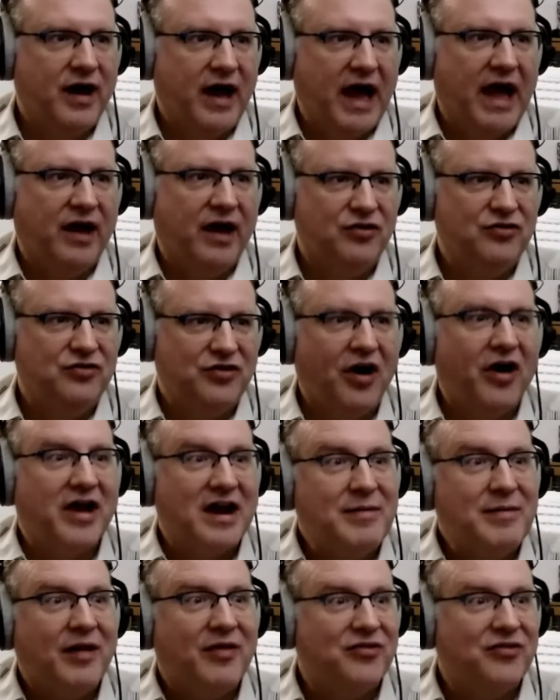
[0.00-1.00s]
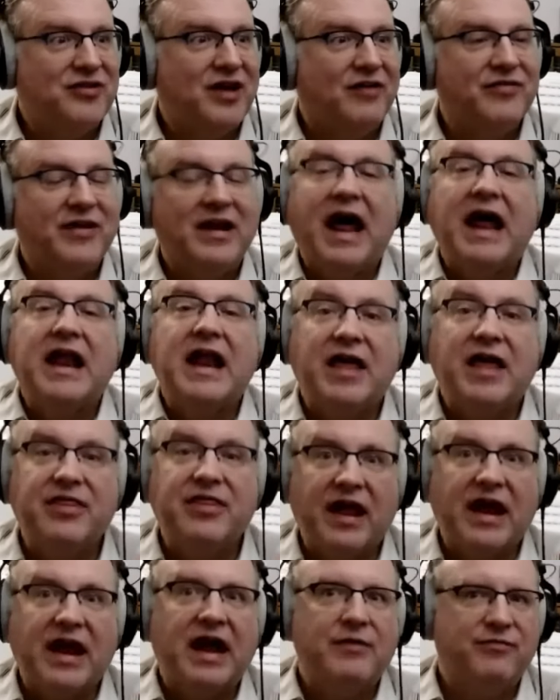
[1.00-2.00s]
and talking about this stuff. And, and I
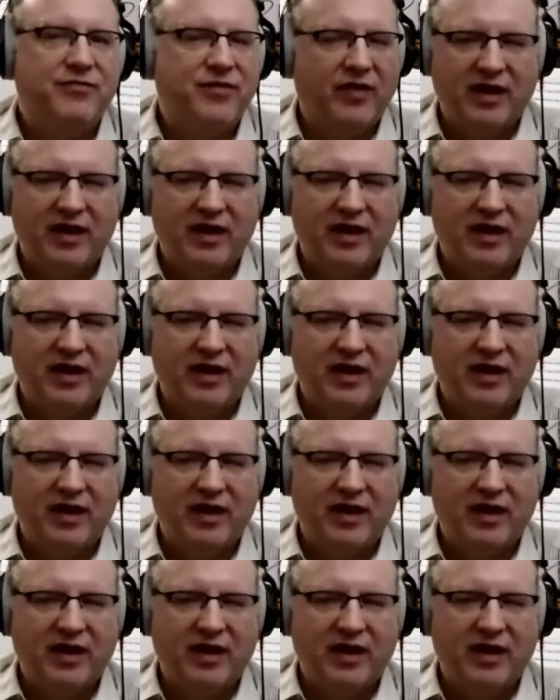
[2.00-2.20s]
and I feel